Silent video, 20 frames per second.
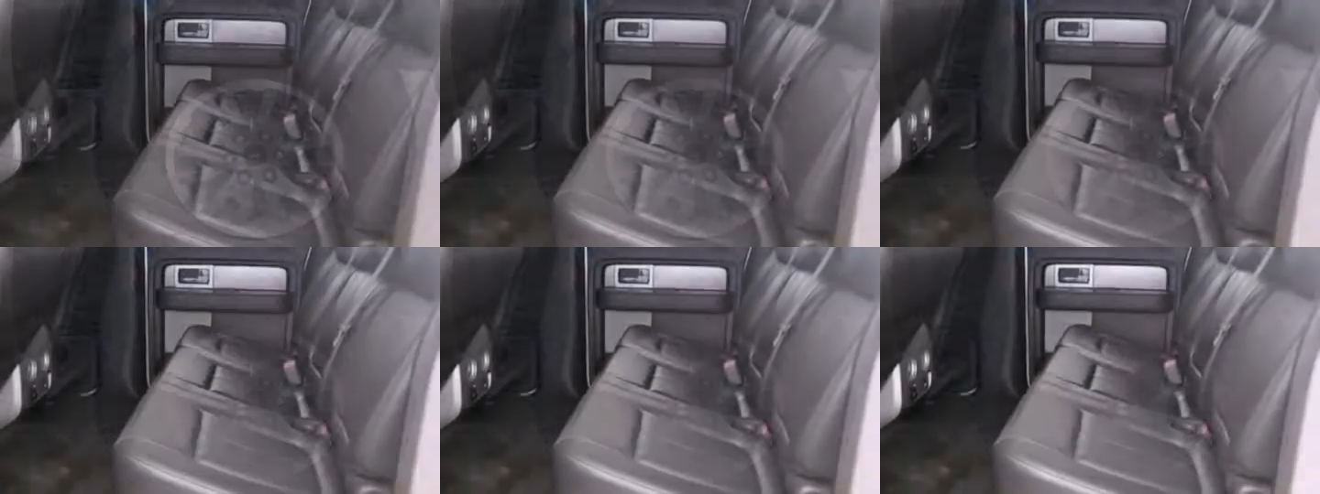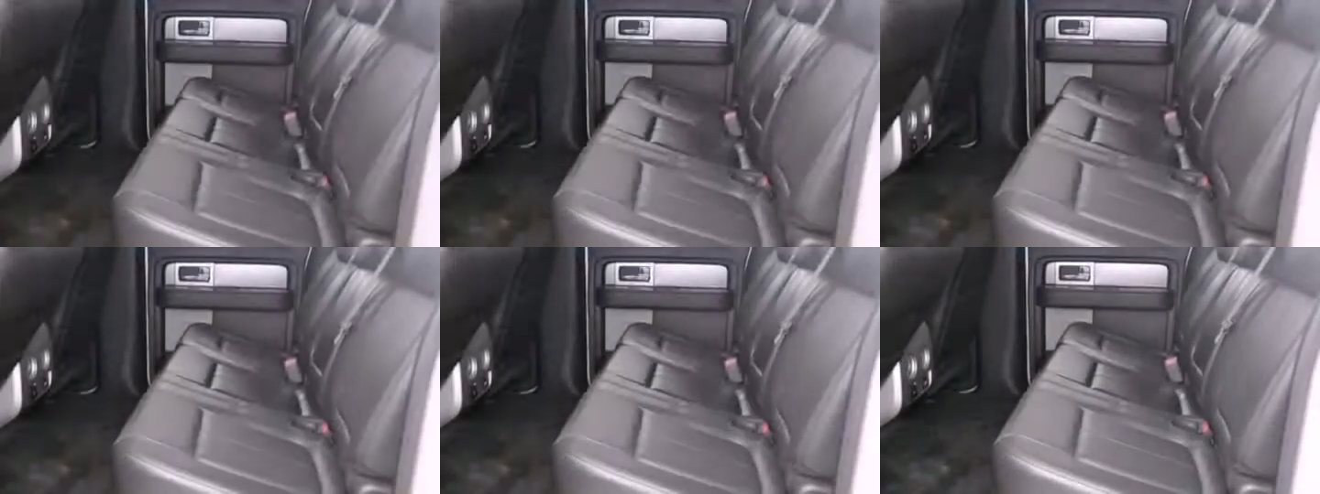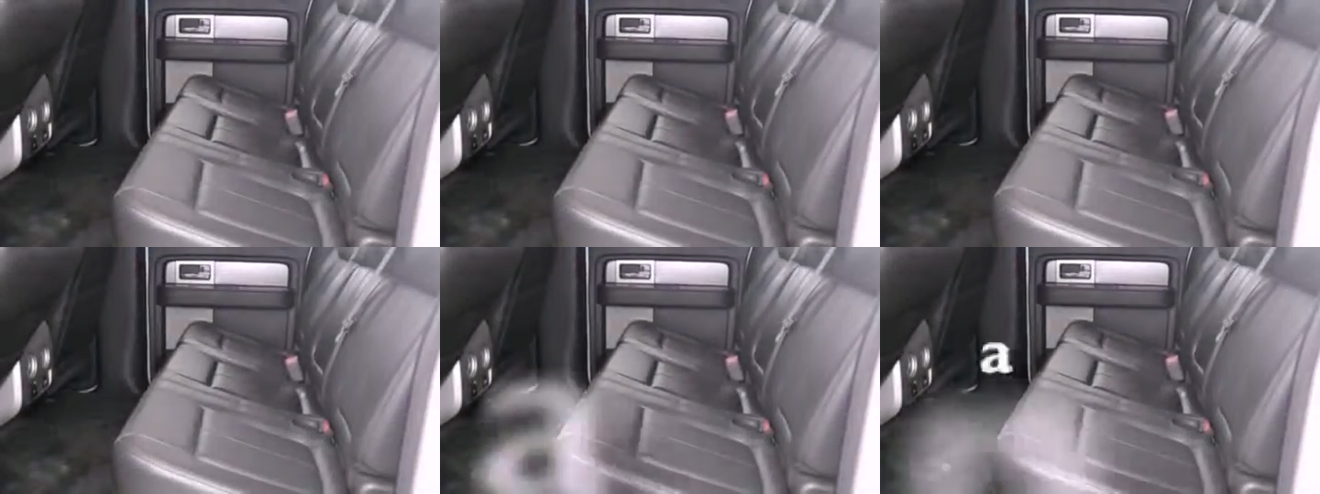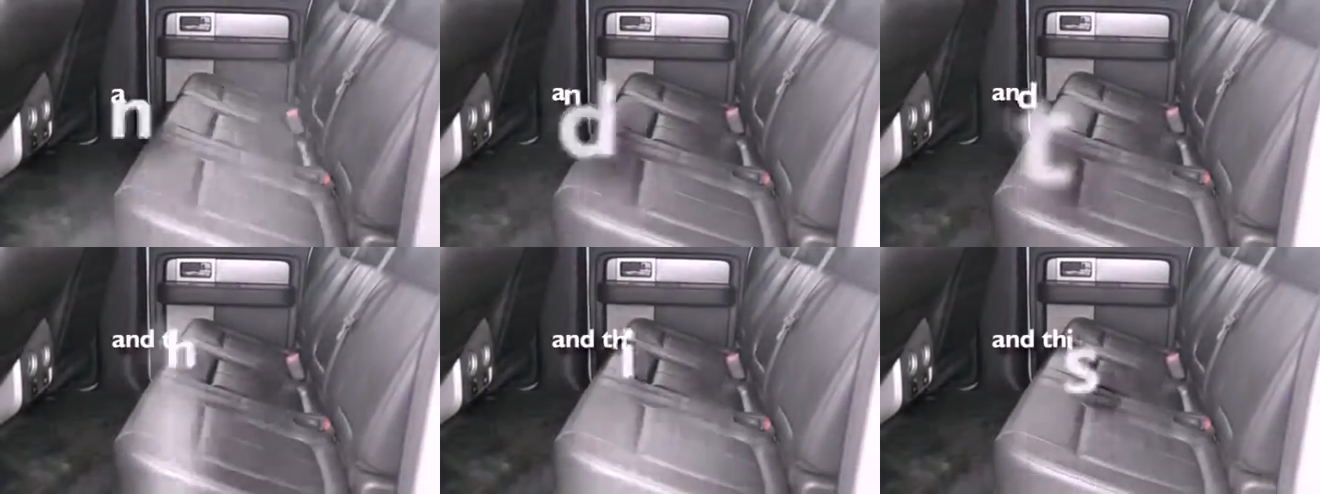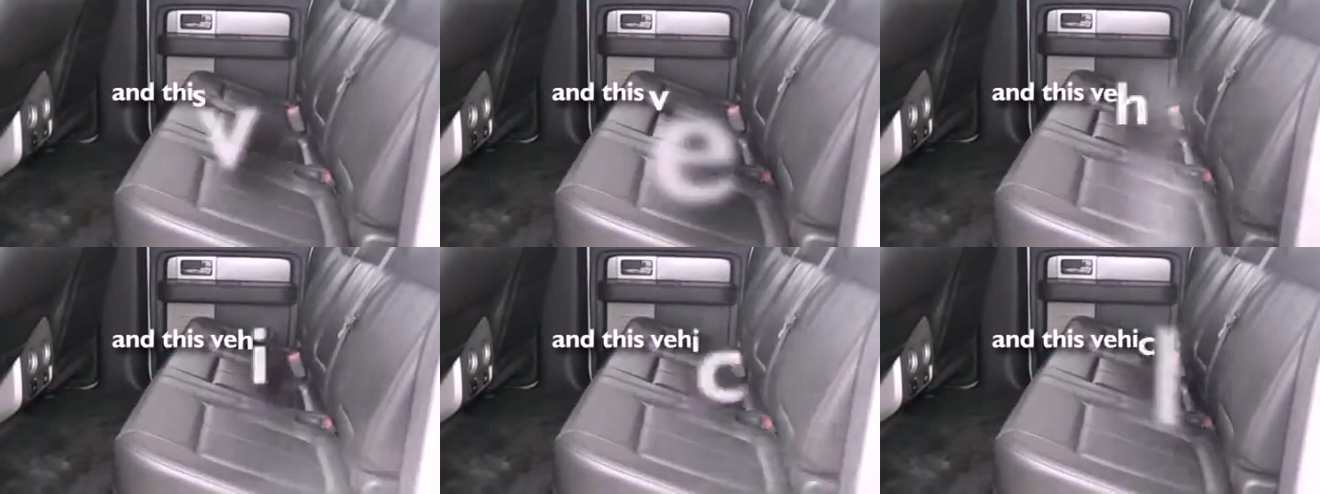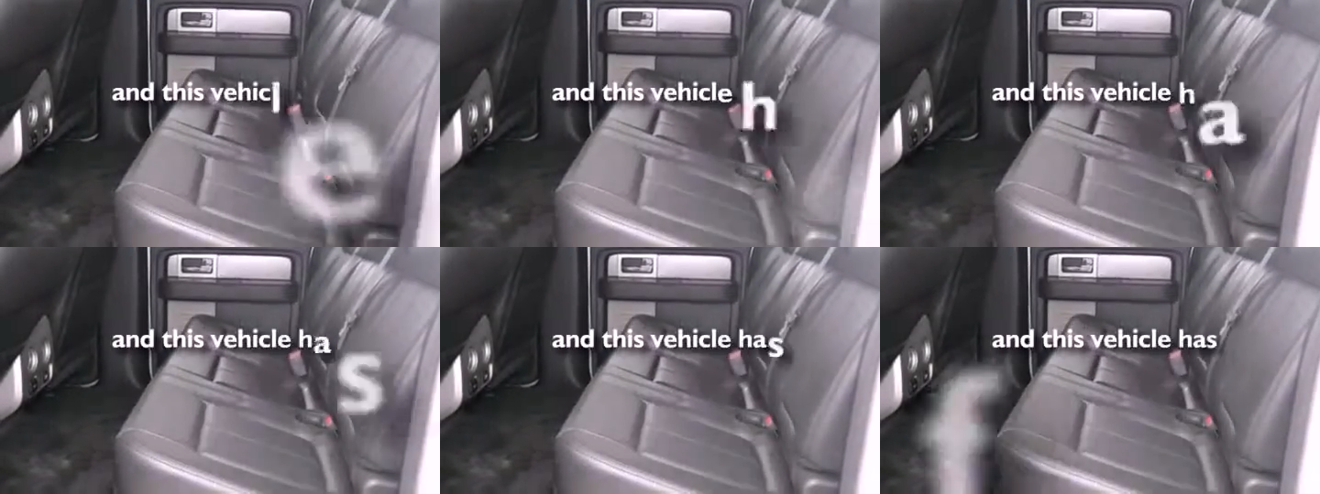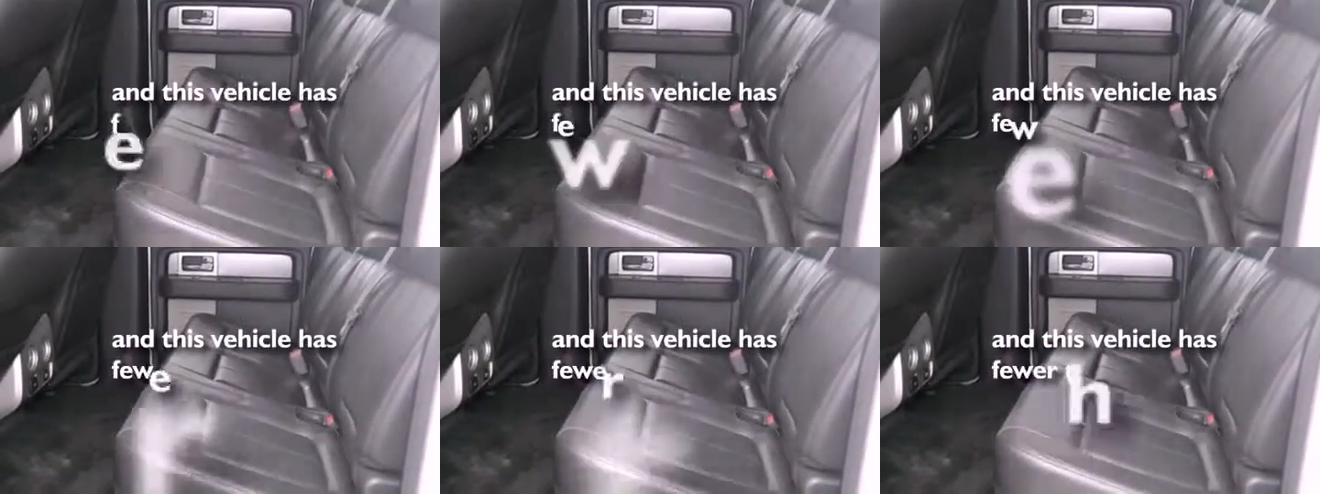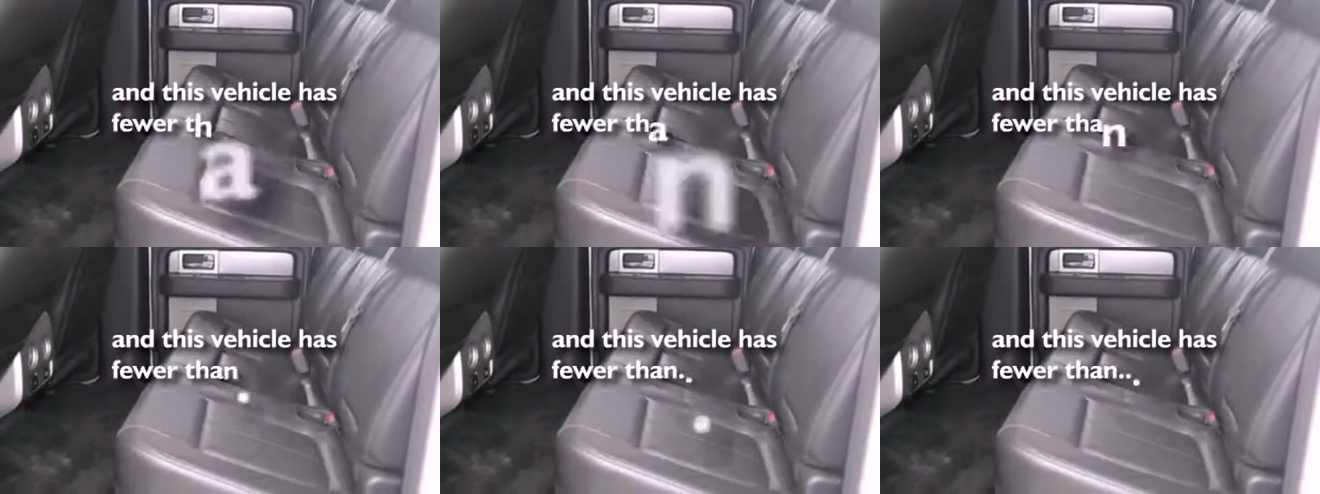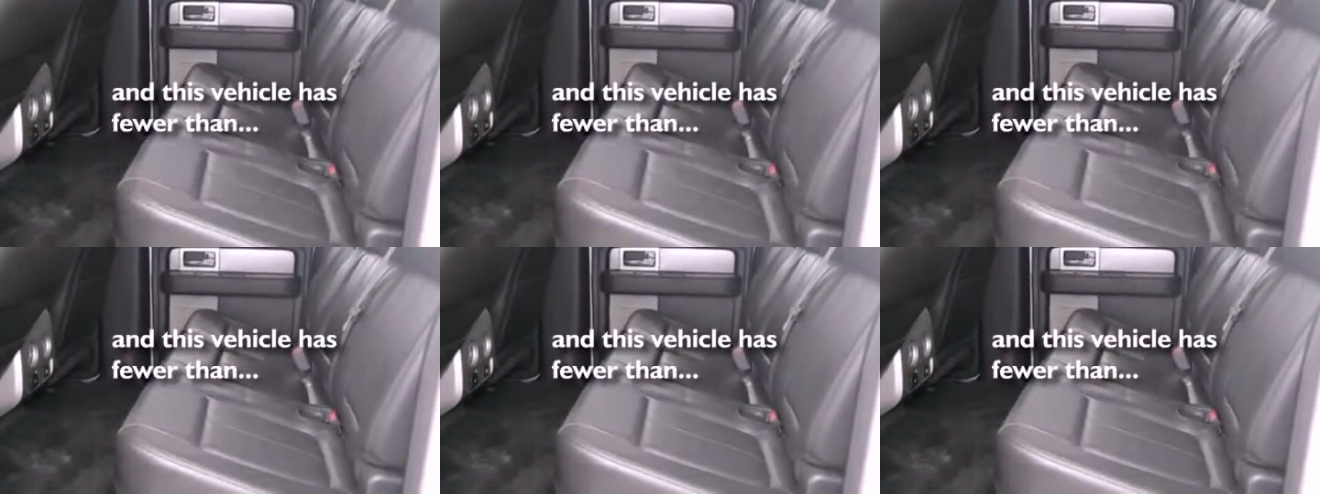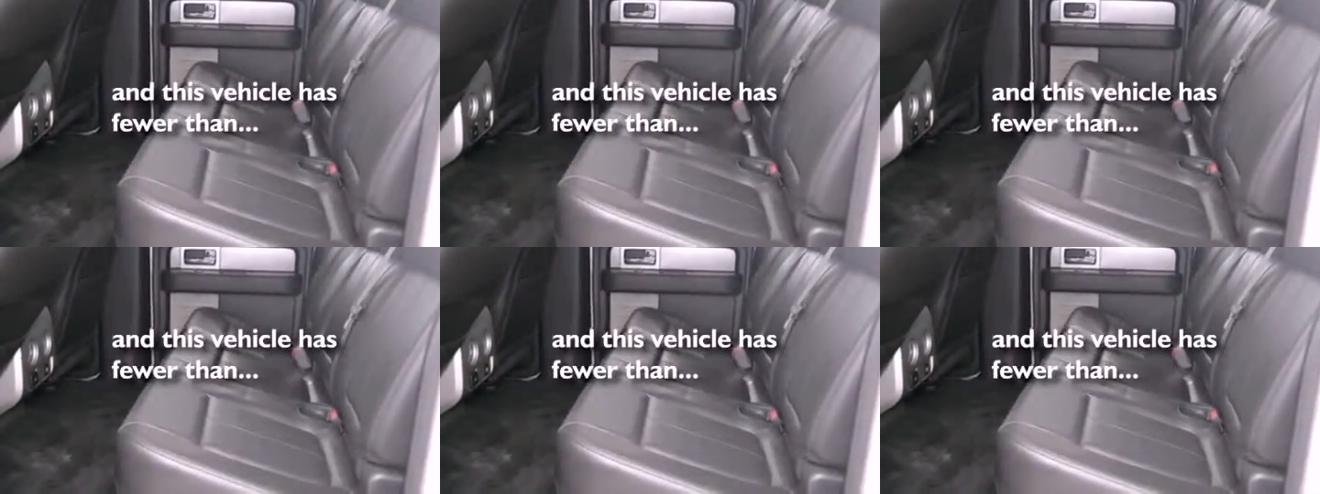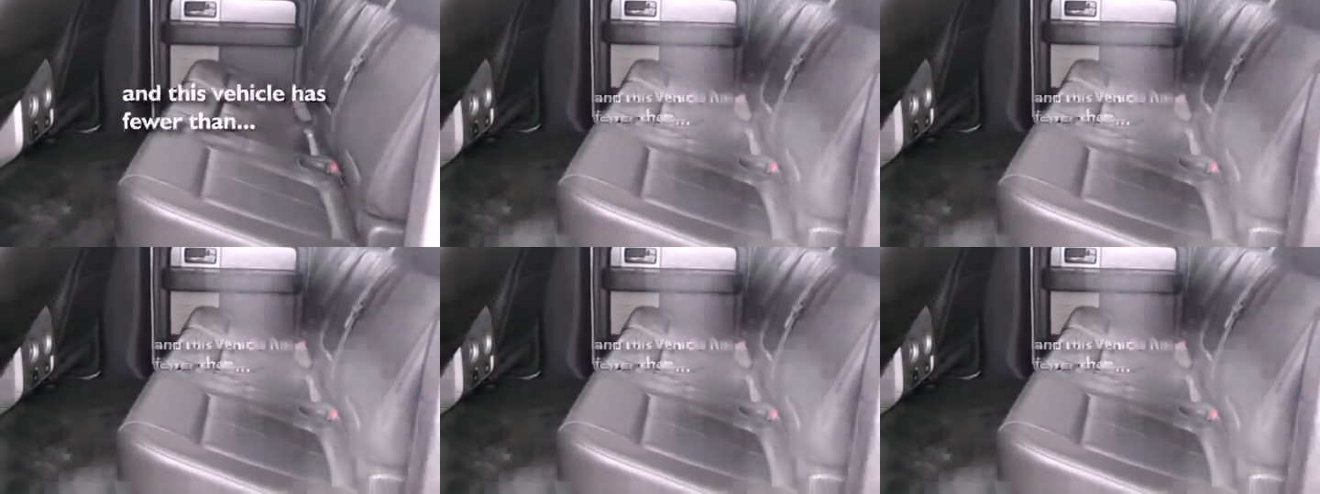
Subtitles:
(no speaker visible)